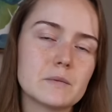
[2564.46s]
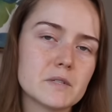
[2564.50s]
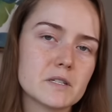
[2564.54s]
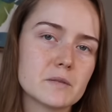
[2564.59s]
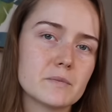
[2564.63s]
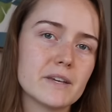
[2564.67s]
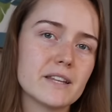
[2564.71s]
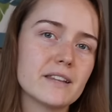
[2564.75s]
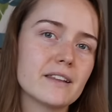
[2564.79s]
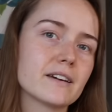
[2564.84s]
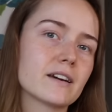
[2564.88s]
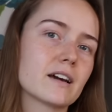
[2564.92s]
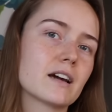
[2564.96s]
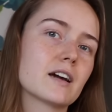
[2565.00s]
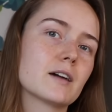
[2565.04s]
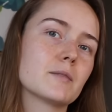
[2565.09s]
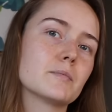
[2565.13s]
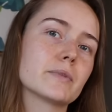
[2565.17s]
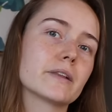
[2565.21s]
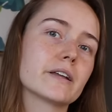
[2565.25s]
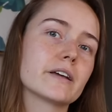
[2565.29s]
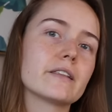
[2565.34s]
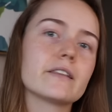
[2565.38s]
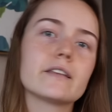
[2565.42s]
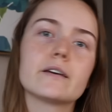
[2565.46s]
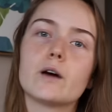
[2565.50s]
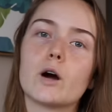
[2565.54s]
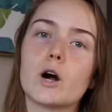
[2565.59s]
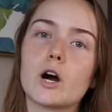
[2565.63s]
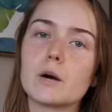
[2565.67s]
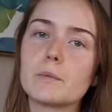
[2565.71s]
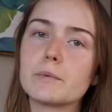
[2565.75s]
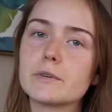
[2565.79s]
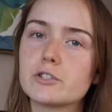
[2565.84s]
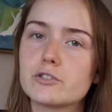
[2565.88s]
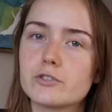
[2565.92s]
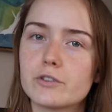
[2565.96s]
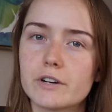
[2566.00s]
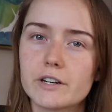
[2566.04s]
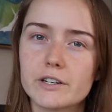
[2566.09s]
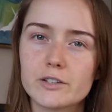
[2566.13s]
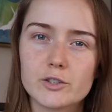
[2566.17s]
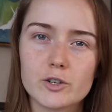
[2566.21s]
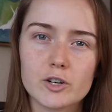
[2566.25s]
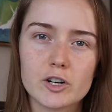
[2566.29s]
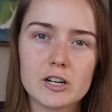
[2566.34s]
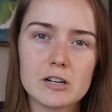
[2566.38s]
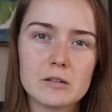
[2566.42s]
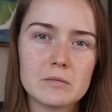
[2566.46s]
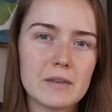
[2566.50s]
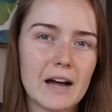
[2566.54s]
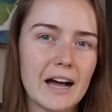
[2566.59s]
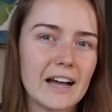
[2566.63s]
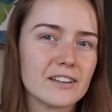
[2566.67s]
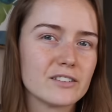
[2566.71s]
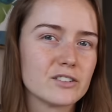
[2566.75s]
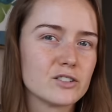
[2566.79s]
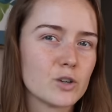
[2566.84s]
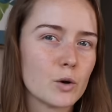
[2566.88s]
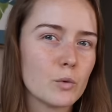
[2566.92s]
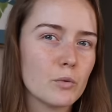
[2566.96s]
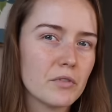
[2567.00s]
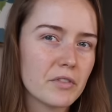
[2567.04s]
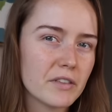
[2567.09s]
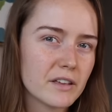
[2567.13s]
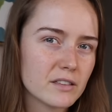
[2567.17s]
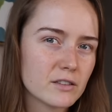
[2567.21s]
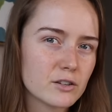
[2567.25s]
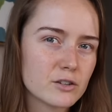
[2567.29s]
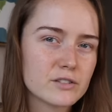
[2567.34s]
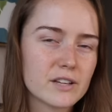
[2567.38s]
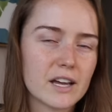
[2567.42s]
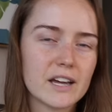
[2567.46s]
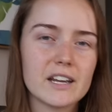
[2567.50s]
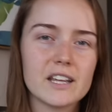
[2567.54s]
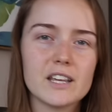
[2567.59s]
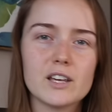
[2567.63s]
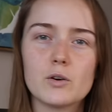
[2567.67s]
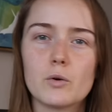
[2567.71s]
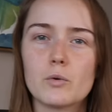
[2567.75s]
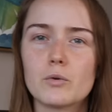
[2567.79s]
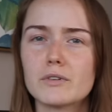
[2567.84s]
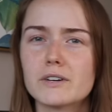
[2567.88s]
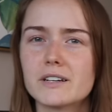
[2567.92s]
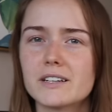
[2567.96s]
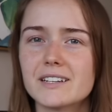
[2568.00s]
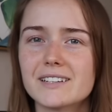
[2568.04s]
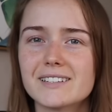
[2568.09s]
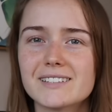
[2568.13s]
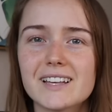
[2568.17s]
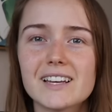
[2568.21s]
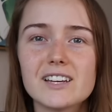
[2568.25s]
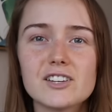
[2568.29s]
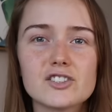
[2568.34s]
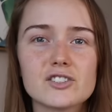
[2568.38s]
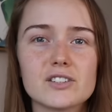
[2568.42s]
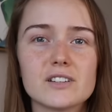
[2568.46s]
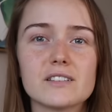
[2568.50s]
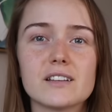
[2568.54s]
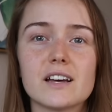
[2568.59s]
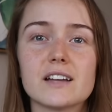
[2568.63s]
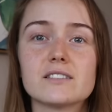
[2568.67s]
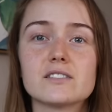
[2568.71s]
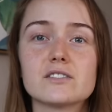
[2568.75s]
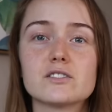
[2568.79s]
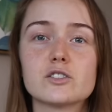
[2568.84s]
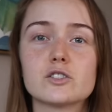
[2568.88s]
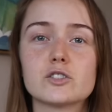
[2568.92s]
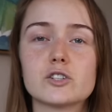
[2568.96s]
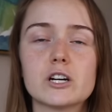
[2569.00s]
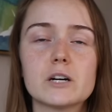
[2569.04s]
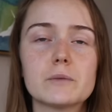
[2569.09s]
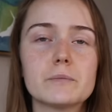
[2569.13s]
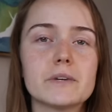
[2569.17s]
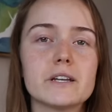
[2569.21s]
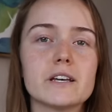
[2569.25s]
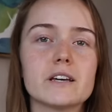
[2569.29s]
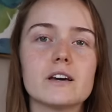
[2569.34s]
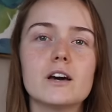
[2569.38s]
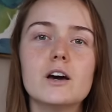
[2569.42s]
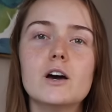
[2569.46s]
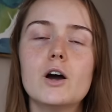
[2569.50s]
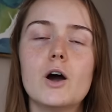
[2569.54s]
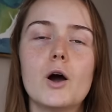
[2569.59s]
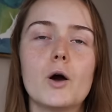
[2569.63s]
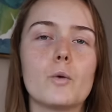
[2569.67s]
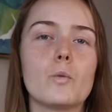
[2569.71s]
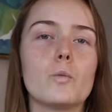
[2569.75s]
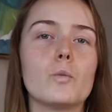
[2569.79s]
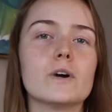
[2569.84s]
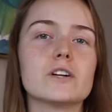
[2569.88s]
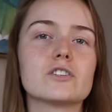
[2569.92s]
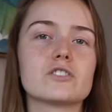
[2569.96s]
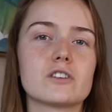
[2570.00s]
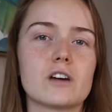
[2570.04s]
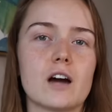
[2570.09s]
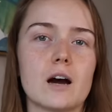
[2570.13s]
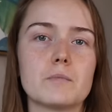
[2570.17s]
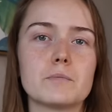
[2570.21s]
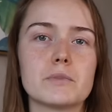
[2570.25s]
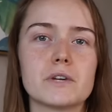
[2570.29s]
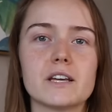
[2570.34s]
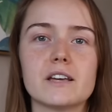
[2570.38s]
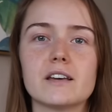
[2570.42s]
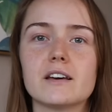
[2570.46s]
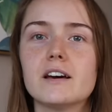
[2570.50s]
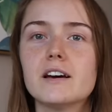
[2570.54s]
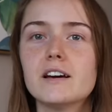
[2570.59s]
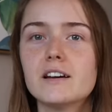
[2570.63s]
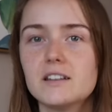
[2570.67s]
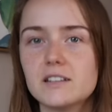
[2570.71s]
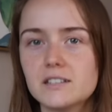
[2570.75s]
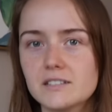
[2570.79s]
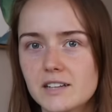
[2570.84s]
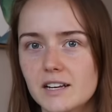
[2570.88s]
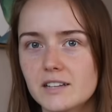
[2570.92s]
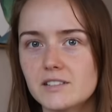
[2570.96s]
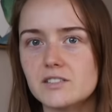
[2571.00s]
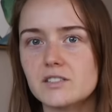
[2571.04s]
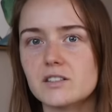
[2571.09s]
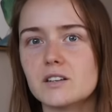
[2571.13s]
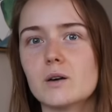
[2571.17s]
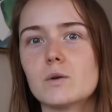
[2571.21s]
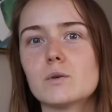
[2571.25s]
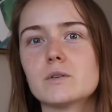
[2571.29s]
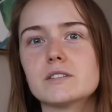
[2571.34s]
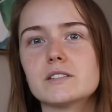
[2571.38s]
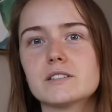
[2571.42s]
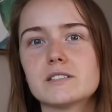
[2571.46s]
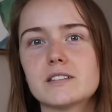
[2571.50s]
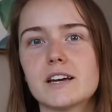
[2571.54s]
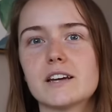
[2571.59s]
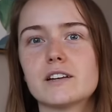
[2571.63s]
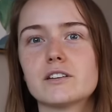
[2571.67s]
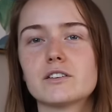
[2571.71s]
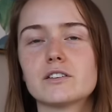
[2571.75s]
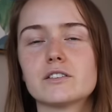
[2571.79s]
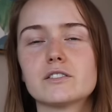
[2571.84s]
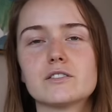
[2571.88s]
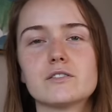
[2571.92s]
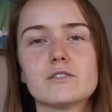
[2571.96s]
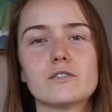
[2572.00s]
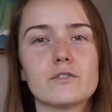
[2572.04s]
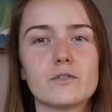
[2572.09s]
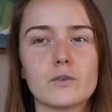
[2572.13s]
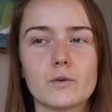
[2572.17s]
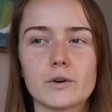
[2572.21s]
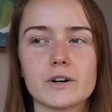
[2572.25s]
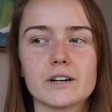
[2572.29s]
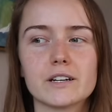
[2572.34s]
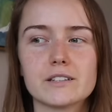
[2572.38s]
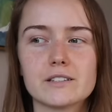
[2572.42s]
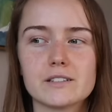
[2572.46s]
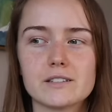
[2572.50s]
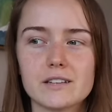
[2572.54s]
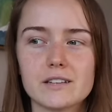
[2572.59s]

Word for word: to me like a completely arbitrary term. I don't think there's any organization that's determining which company sets the gold standards for its